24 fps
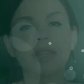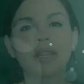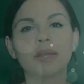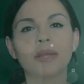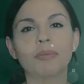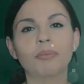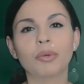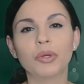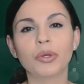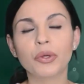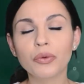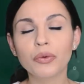
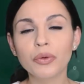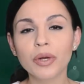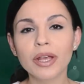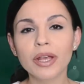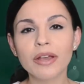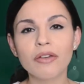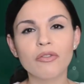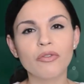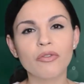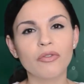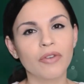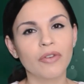The
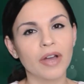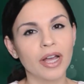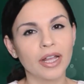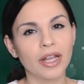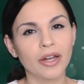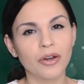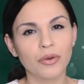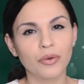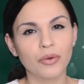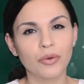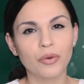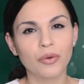beauty of
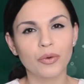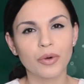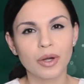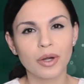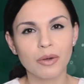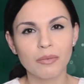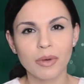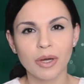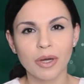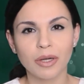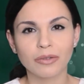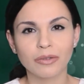
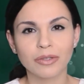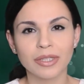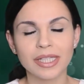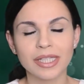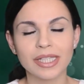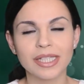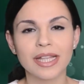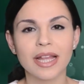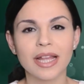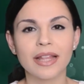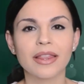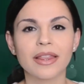phytohormones
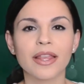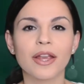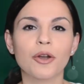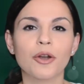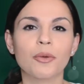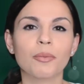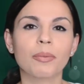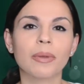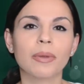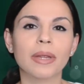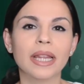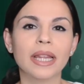is that they
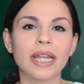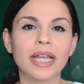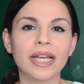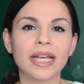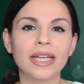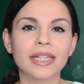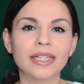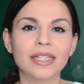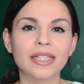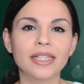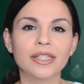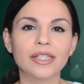are
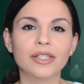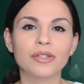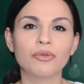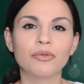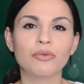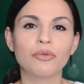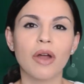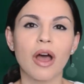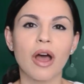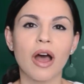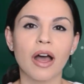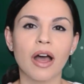
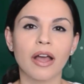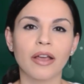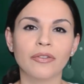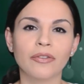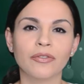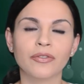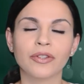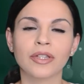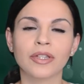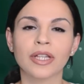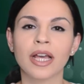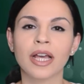
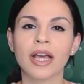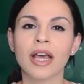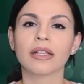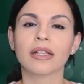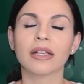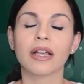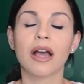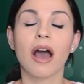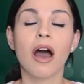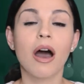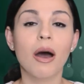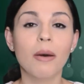plant-derived
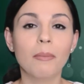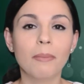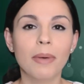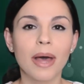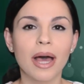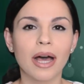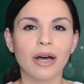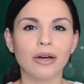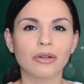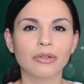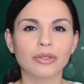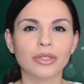
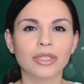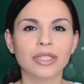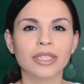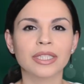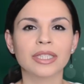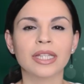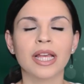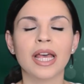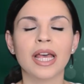compounds